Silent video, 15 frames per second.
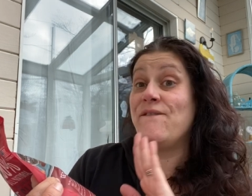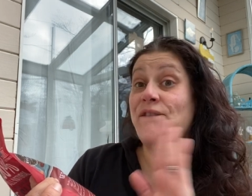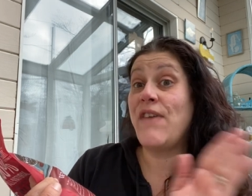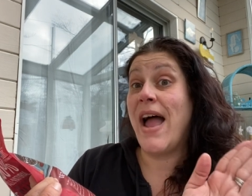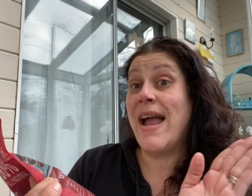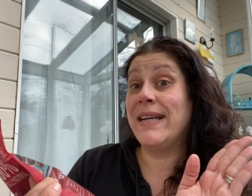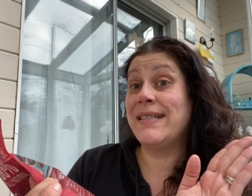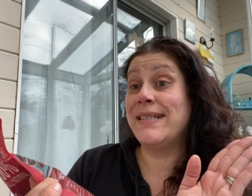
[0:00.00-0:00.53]

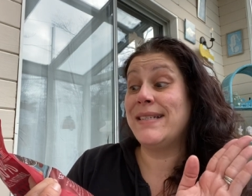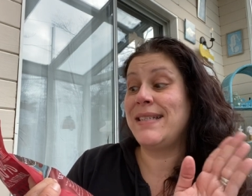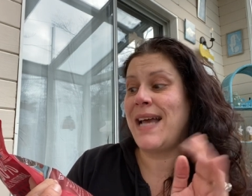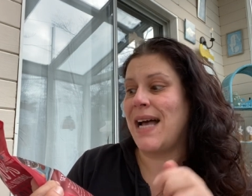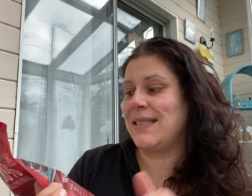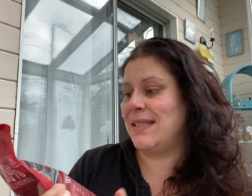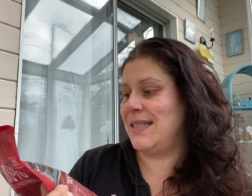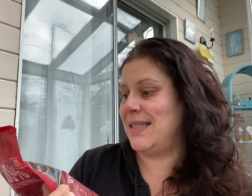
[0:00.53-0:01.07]

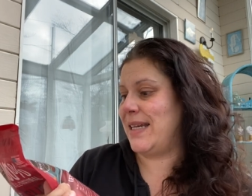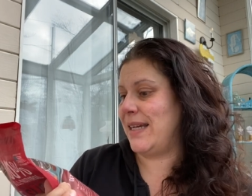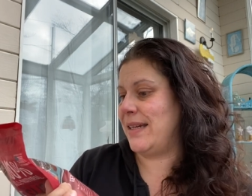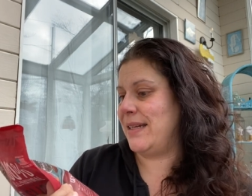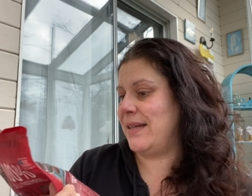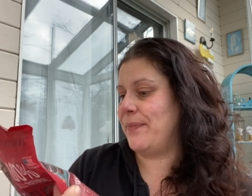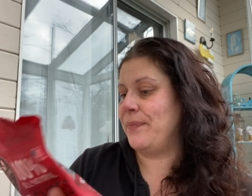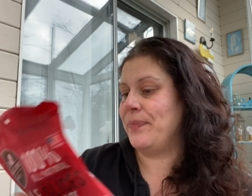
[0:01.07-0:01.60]

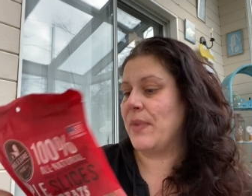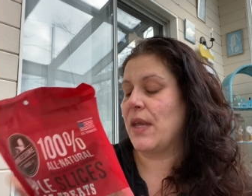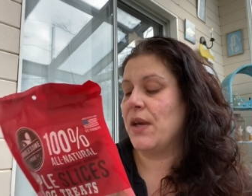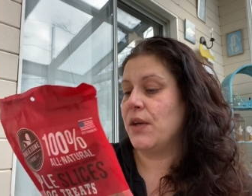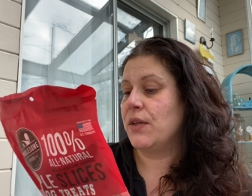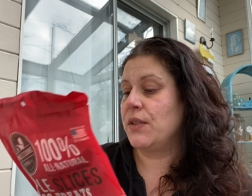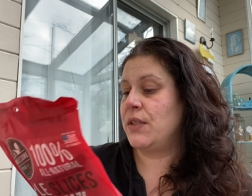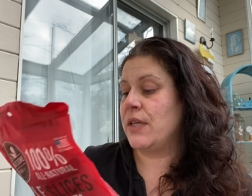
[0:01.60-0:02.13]
Fantastic.
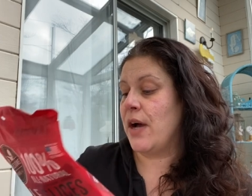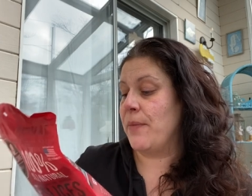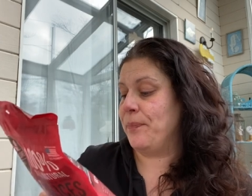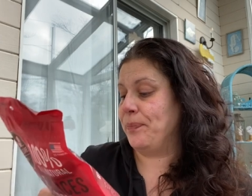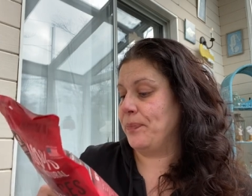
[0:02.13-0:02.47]
So